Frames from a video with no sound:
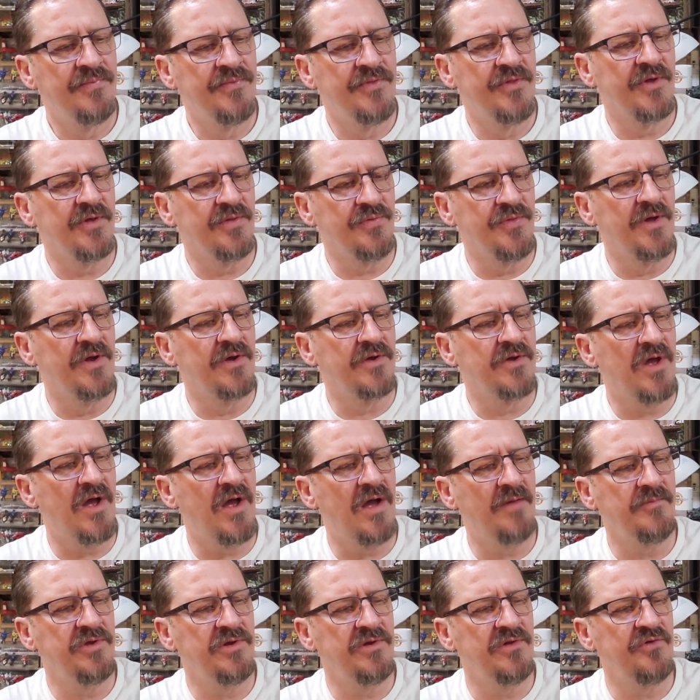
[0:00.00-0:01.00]
The, the
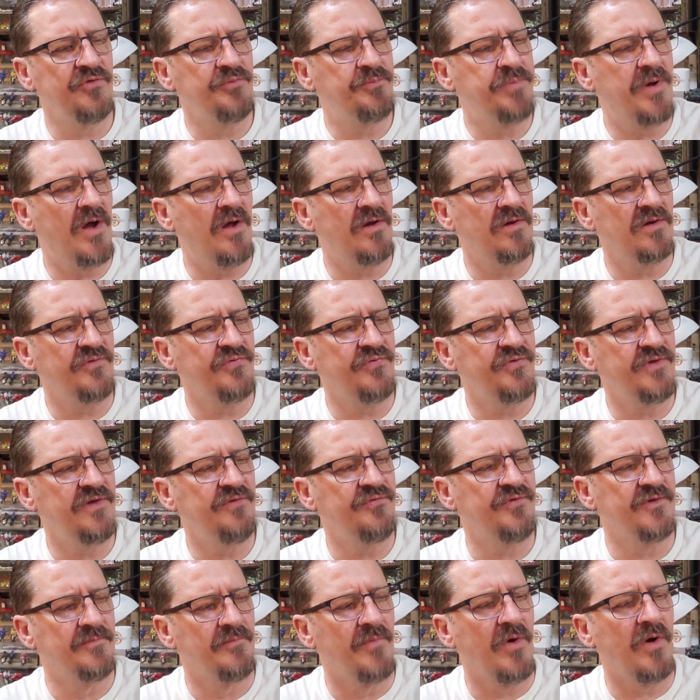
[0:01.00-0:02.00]
communist
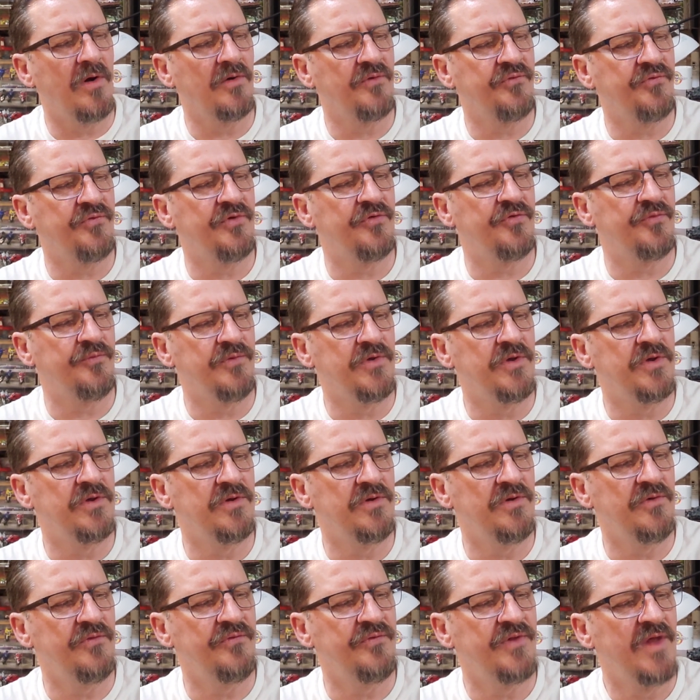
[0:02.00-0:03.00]
policies and Marxist
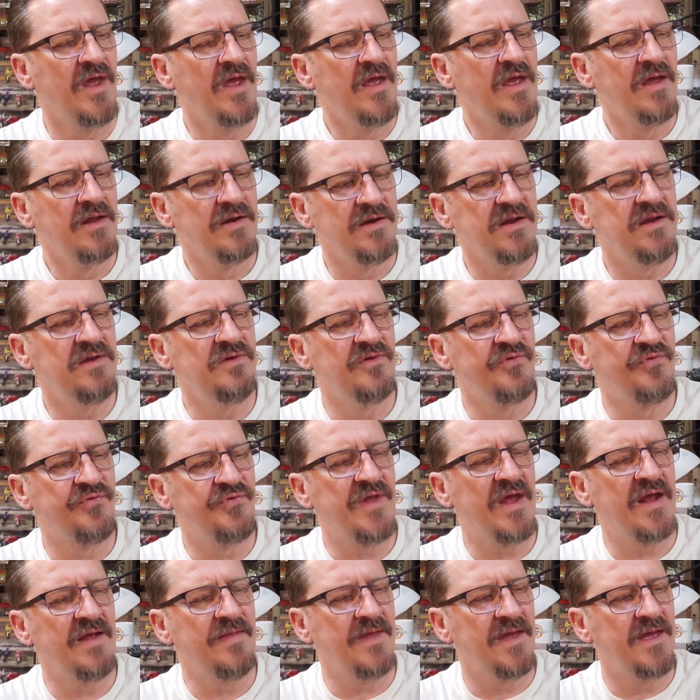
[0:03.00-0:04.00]
views need to
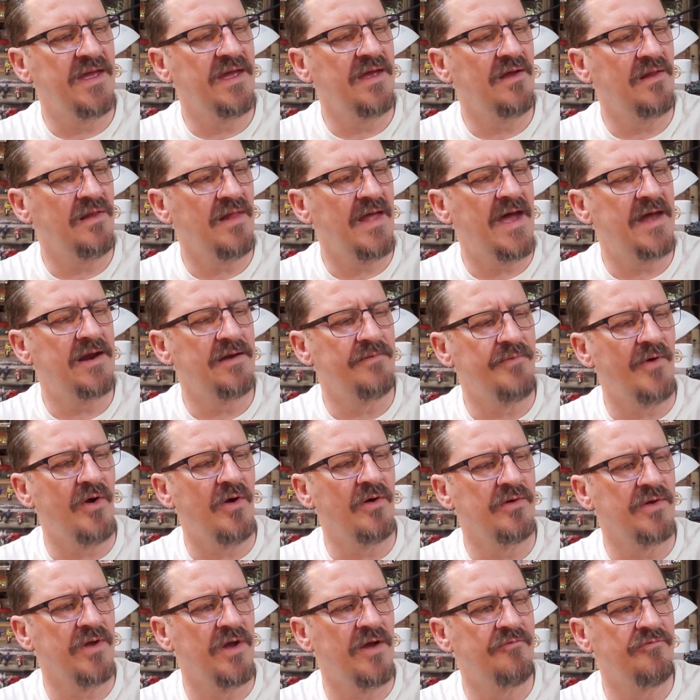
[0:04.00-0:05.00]
stay the hell out of
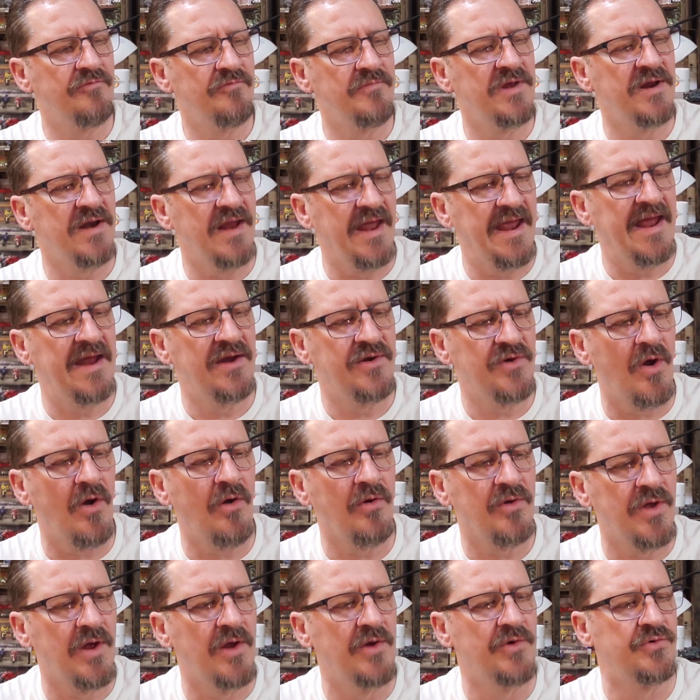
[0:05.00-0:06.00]
our government and
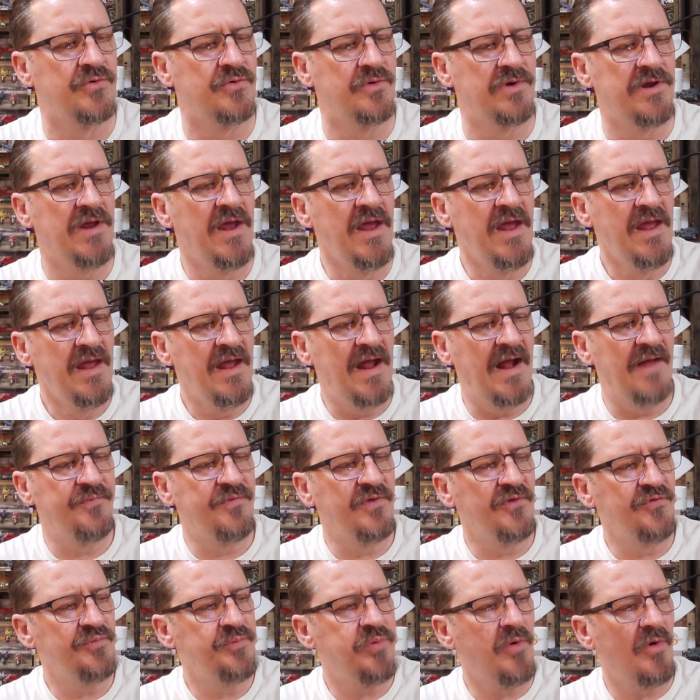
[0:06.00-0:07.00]
our country. At
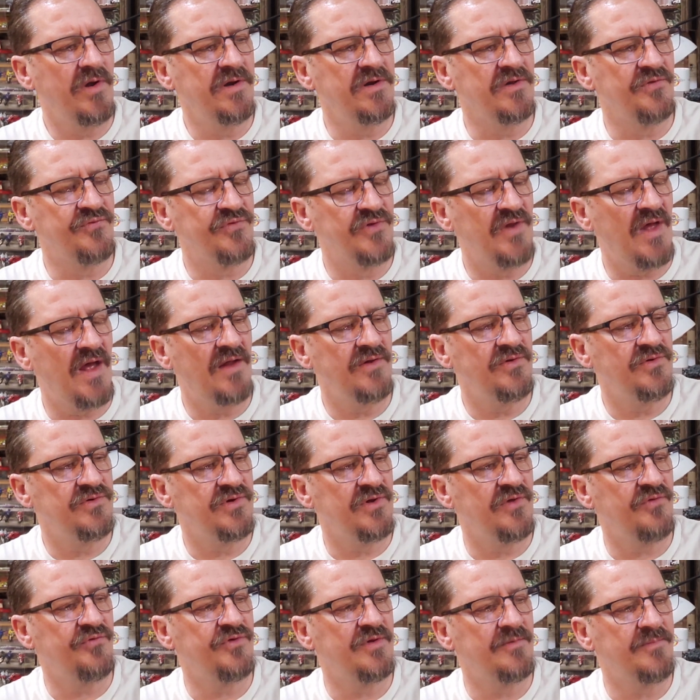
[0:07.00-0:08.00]
this point, it's not
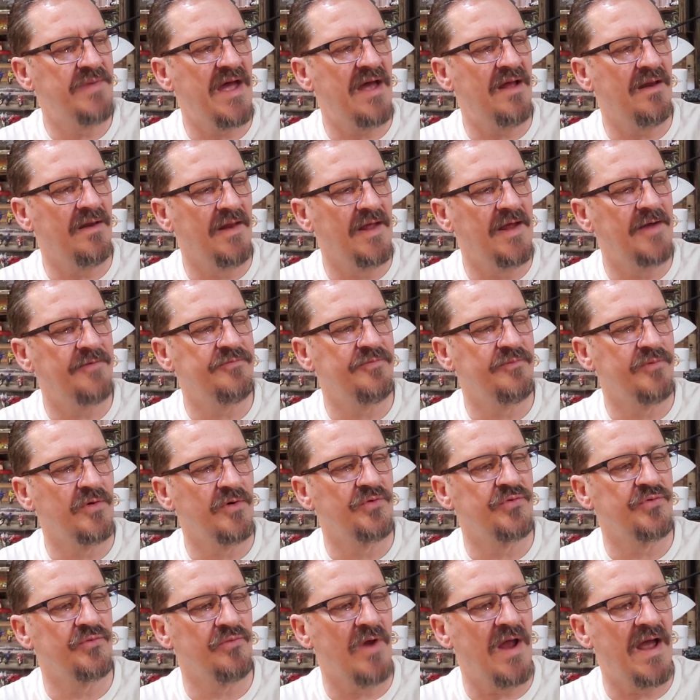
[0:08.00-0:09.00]
just about left
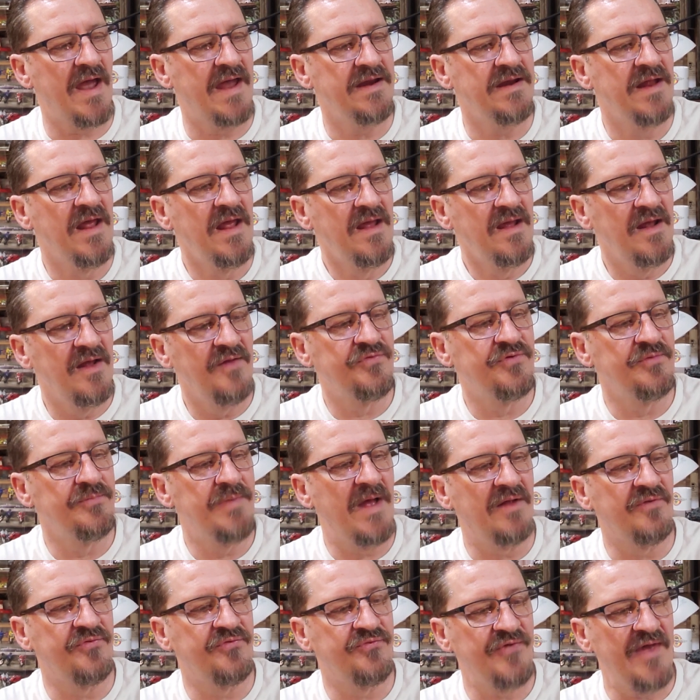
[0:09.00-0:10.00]
versus right, it's
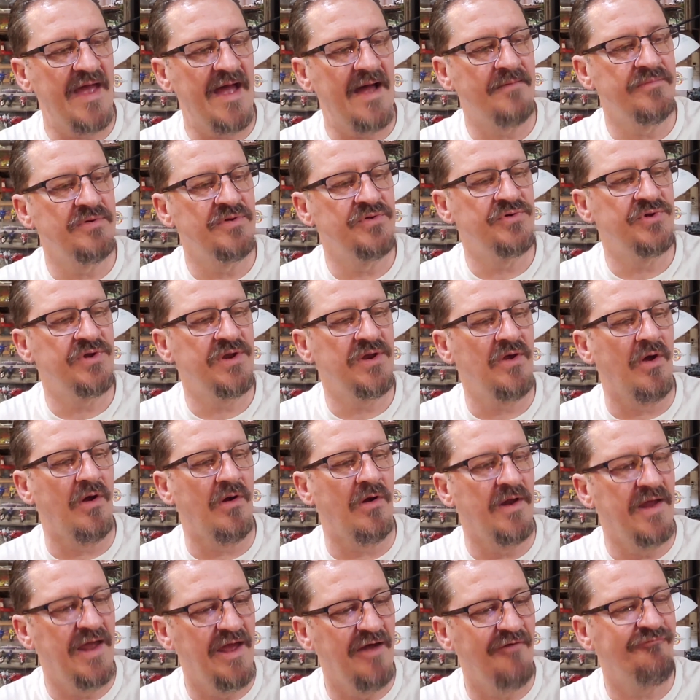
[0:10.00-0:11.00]
about salvaging
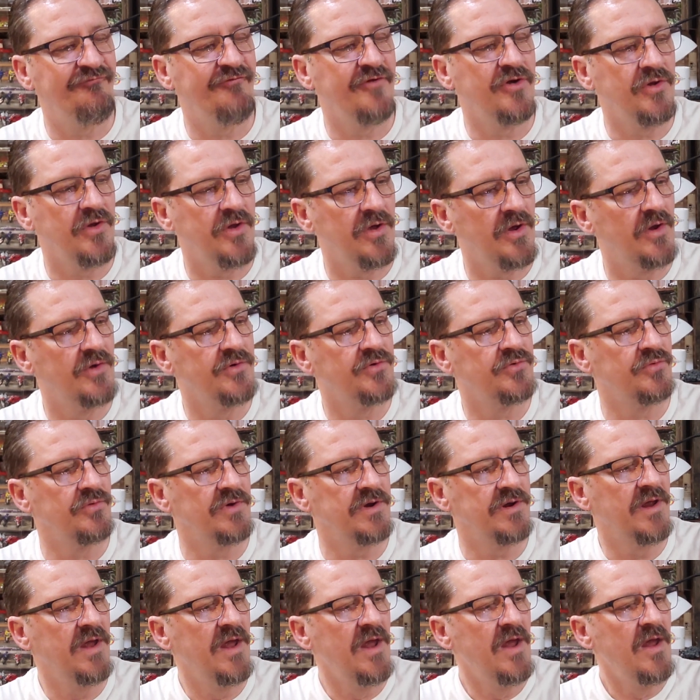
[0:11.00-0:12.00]
our effing
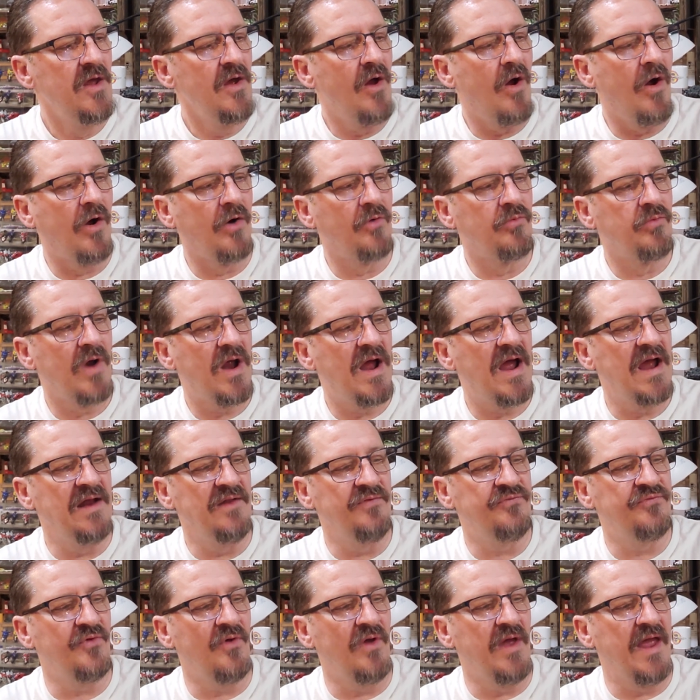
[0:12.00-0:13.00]
country, our
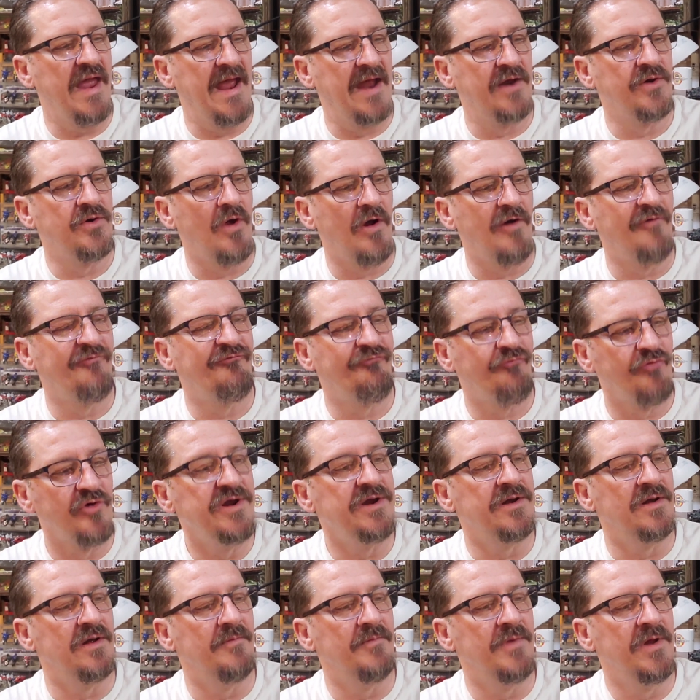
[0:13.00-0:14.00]
rights, and our
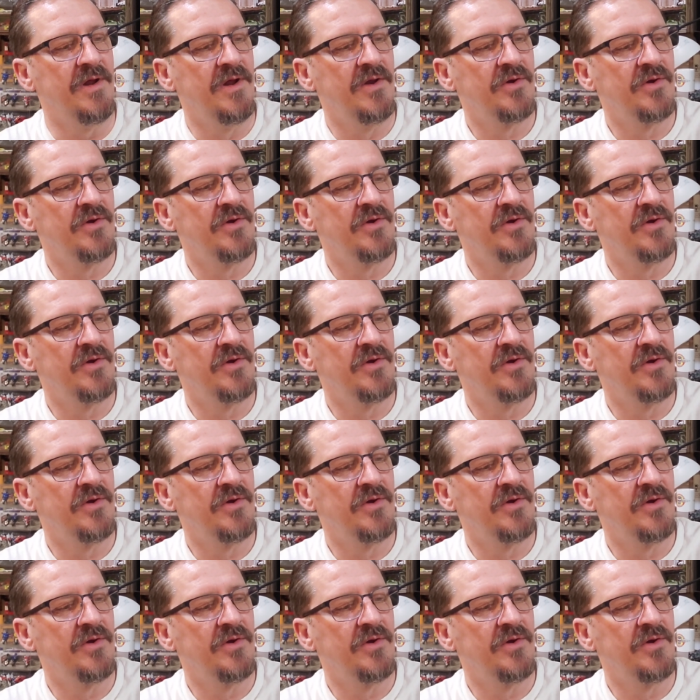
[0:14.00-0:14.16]
freedom.